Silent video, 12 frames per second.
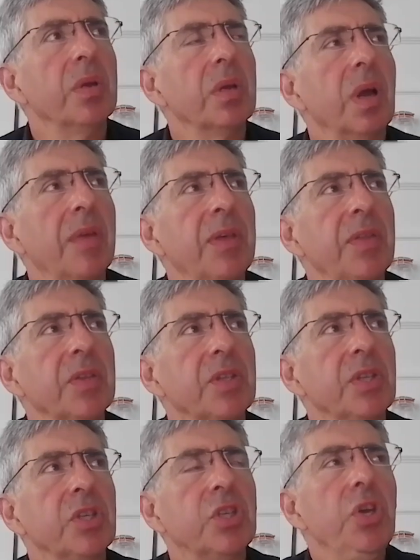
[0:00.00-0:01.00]
I think
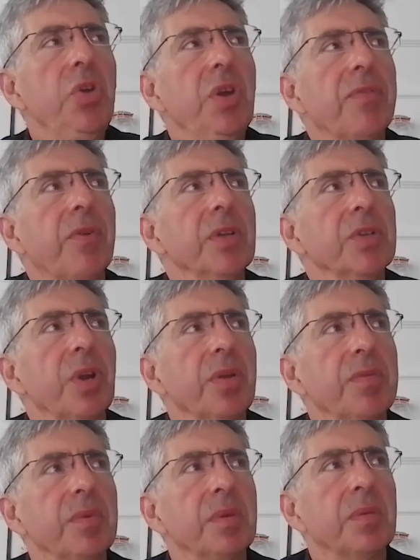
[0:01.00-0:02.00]
there's two different sort of
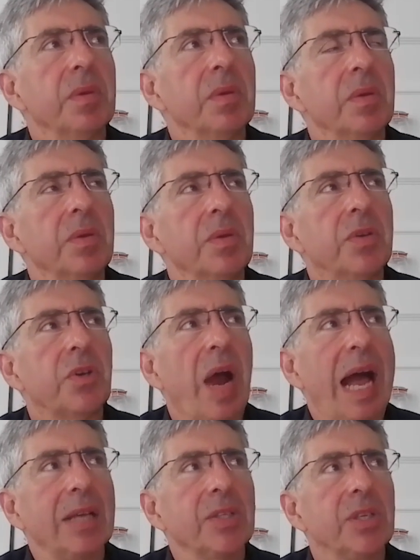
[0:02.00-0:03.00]

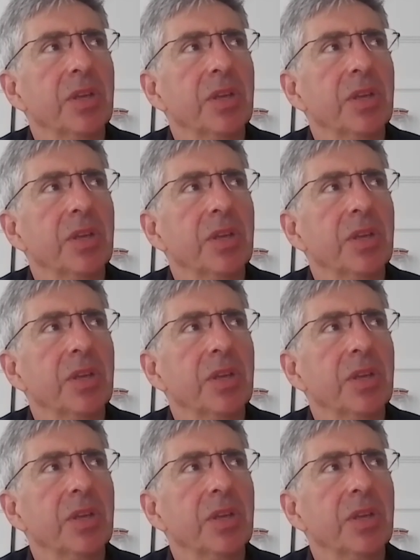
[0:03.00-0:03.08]
tracks to